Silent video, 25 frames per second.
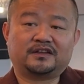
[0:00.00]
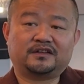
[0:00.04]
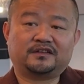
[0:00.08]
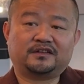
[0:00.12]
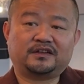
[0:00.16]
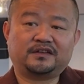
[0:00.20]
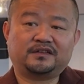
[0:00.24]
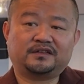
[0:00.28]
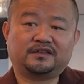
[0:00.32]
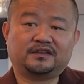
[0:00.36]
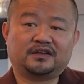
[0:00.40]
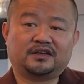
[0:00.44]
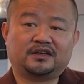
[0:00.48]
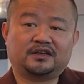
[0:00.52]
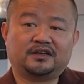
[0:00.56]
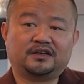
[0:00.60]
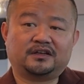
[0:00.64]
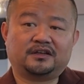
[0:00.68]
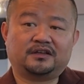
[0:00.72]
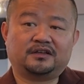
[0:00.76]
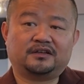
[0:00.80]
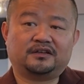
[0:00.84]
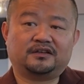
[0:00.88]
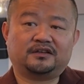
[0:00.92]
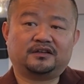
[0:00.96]
uh, this
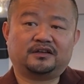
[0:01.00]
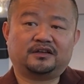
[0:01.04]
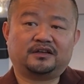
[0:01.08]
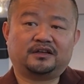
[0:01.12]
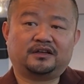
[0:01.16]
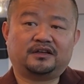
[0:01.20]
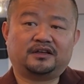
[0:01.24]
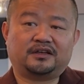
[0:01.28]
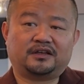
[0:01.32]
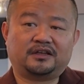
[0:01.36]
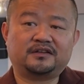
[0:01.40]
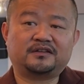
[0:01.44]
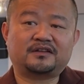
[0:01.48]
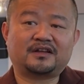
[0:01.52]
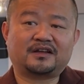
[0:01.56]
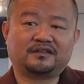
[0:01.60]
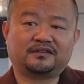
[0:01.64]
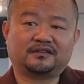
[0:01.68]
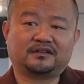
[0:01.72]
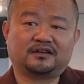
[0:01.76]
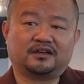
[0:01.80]
uh, it, it does